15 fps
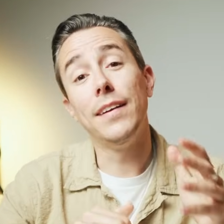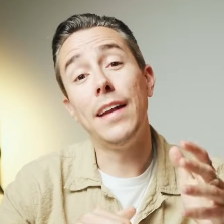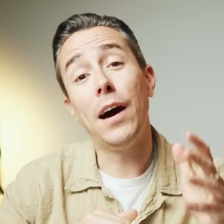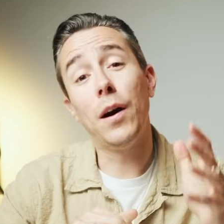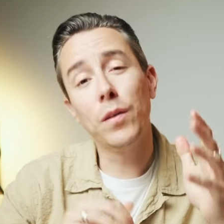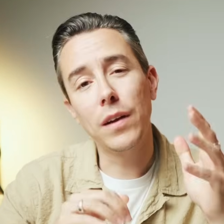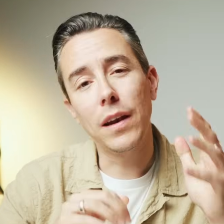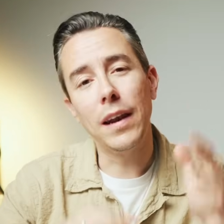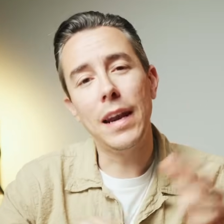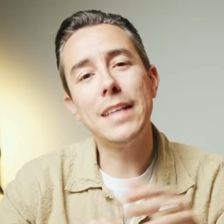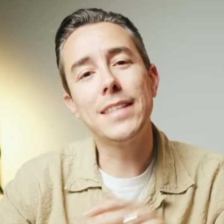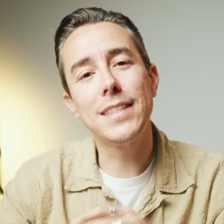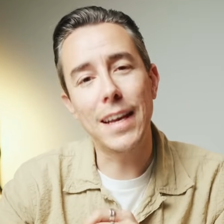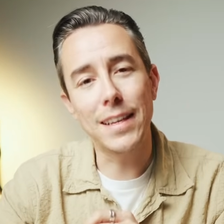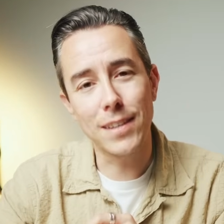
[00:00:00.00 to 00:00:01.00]
Now,
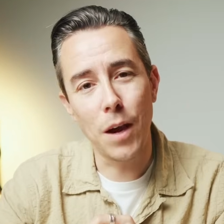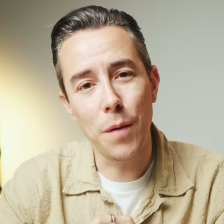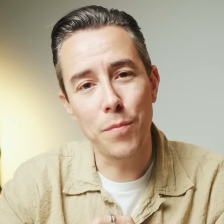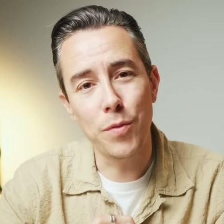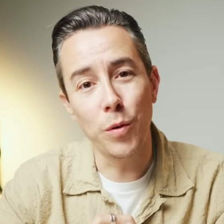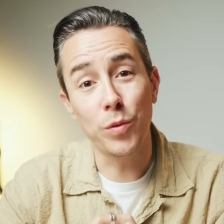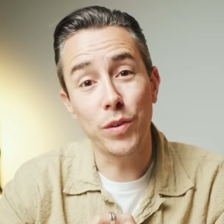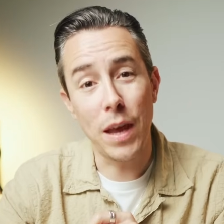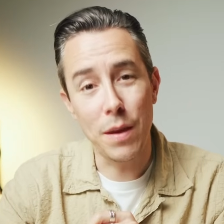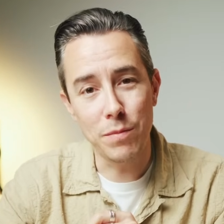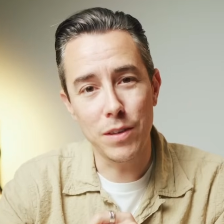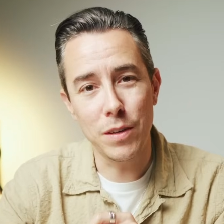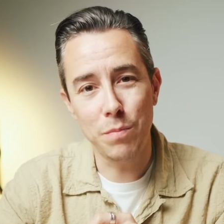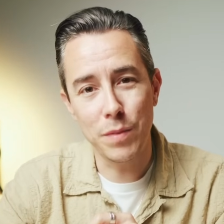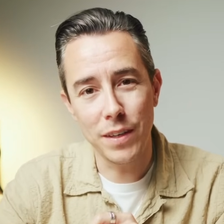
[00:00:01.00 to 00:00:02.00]
let's set up those
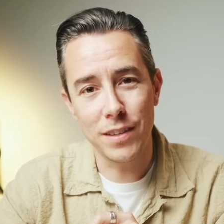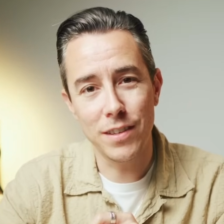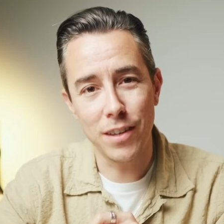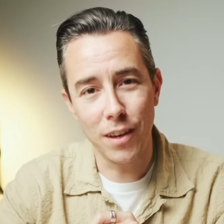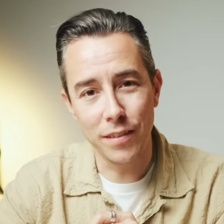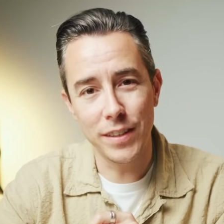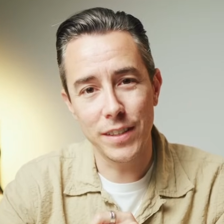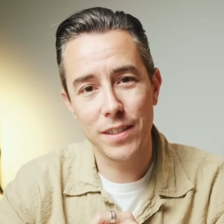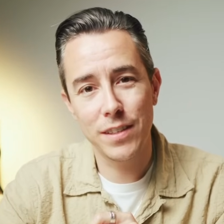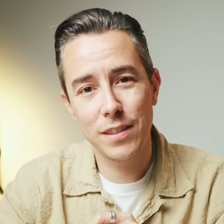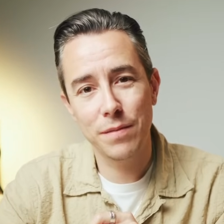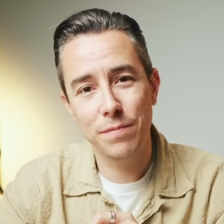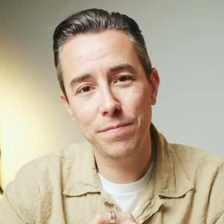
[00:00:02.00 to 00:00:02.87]
MCP servers.